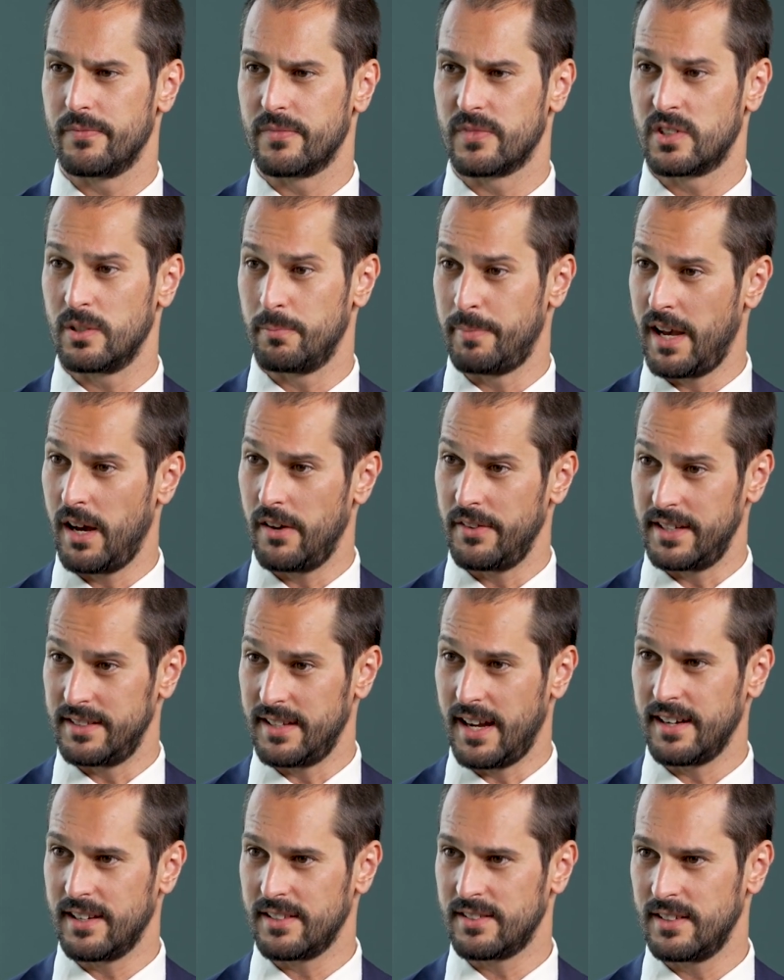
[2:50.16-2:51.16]
to power their
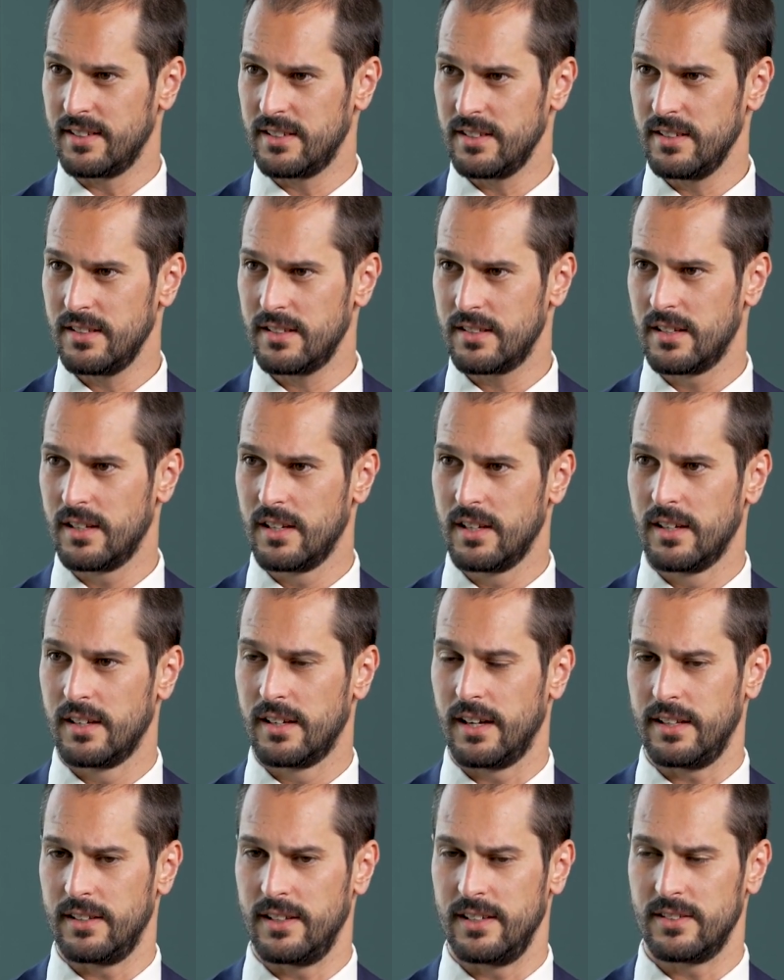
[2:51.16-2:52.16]
data centres.
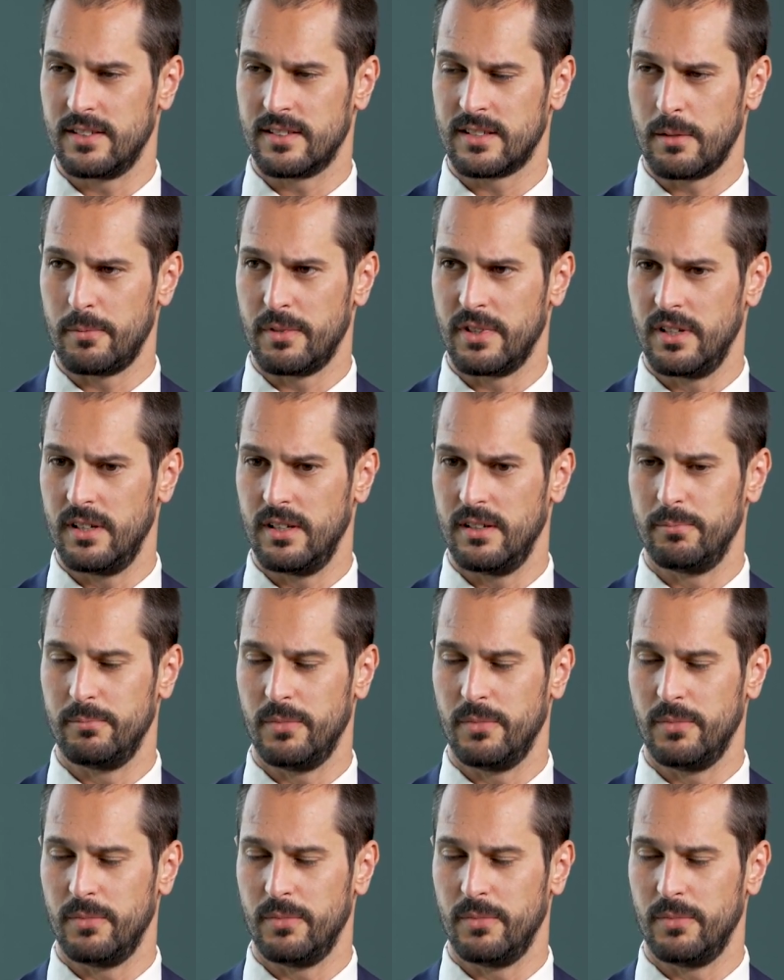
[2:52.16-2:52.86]
And these are some of the